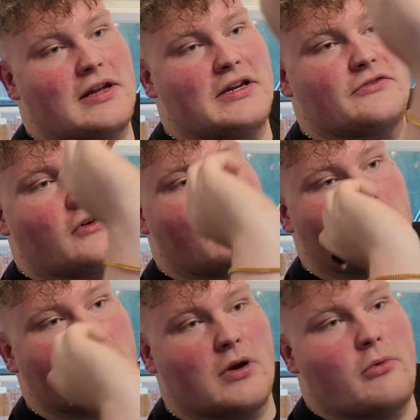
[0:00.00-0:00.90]
least
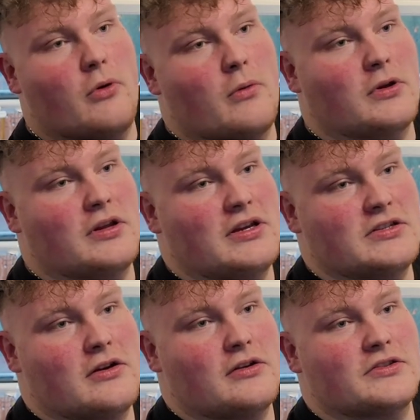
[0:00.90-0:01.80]
find a treble with one of
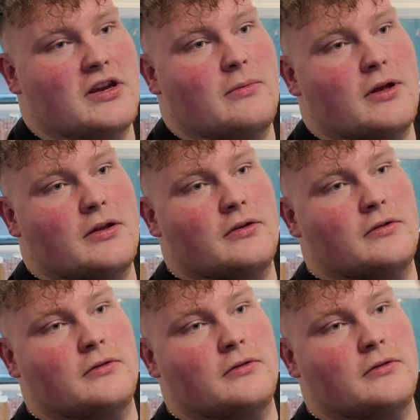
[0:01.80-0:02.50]
these darts, eh Ben?